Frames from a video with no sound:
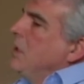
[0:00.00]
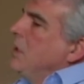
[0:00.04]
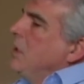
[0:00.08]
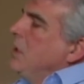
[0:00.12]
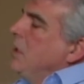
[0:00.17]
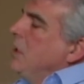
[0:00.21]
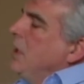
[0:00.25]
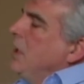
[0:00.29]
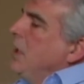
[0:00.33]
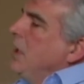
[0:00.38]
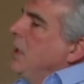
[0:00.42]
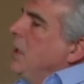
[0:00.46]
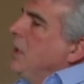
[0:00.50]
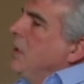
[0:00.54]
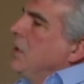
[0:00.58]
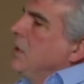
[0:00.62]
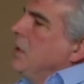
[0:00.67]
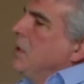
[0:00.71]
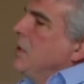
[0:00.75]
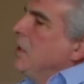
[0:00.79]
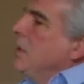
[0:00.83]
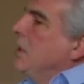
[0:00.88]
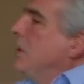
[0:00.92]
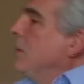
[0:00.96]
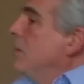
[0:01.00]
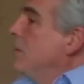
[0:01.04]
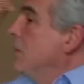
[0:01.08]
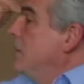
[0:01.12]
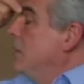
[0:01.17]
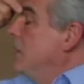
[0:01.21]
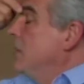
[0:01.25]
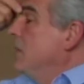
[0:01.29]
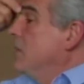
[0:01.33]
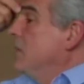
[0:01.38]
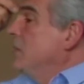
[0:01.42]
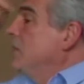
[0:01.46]
And it
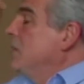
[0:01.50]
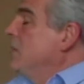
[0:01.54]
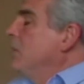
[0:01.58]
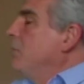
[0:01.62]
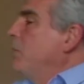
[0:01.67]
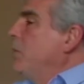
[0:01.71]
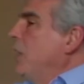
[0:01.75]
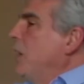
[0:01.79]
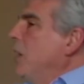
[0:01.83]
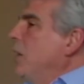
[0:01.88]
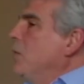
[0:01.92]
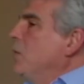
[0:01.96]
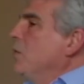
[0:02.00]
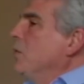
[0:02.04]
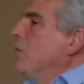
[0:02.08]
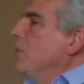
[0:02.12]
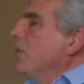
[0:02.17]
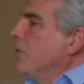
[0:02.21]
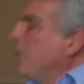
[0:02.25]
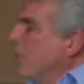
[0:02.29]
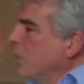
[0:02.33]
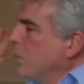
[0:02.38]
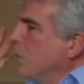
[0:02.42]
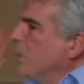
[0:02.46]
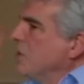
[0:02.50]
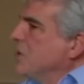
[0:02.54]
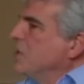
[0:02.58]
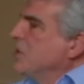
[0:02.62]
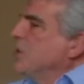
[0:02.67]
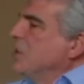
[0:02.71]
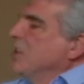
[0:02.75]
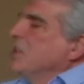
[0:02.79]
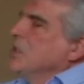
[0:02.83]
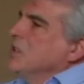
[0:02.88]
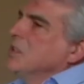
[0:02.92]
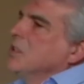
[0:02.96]
was about the
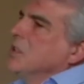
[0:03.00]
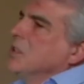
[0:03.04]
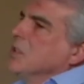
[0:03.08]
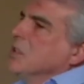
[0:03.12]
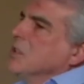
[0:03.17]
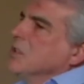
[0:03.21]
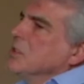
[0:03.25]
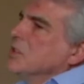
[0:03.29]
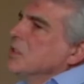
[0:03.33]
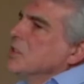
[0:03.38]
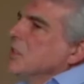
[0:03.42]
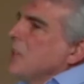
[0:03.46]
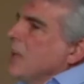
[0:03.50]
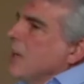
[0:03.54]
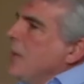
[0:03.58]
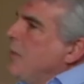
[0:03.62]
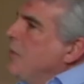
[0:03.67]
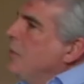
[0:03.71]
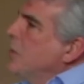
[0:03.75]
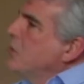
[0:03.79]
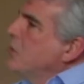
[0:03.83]
resistance and the